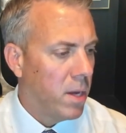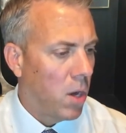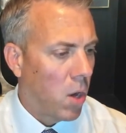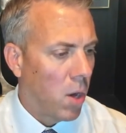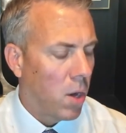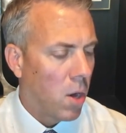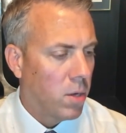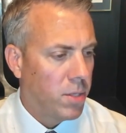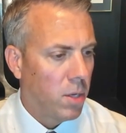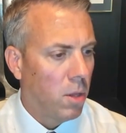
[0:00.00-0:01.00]
are are
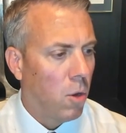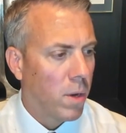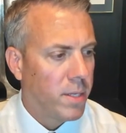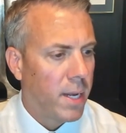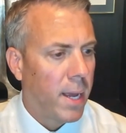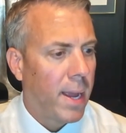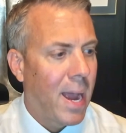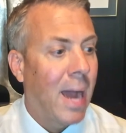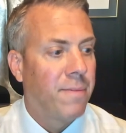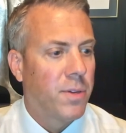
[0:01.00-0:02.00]
still lower today
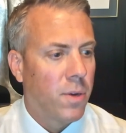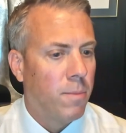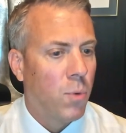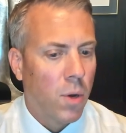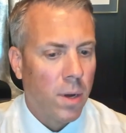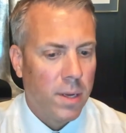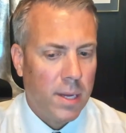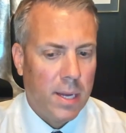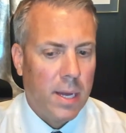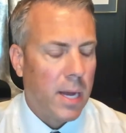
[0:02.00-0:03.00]
after a more
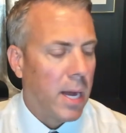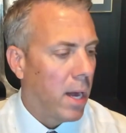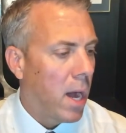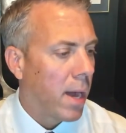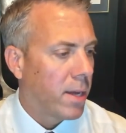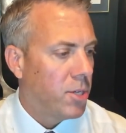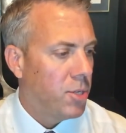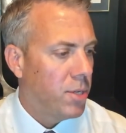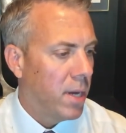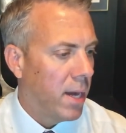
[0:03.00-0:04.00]
uh,
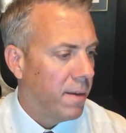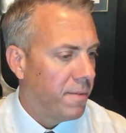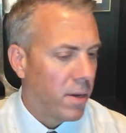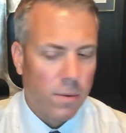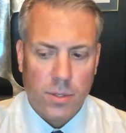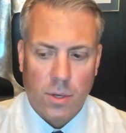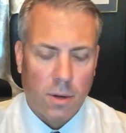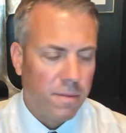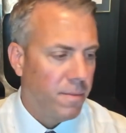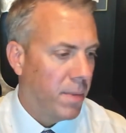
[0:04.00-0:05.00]
hawkish uh, Federal
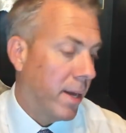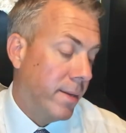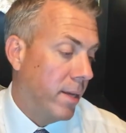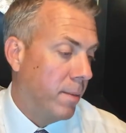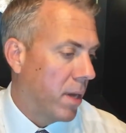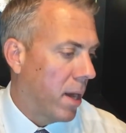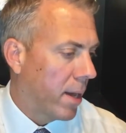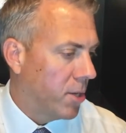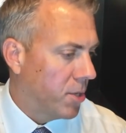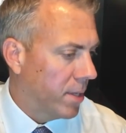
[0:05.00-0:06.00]
Reserve uh, deemed
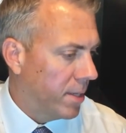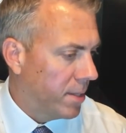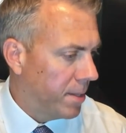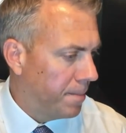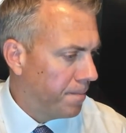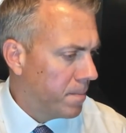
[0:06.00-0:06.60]
hawkish at least.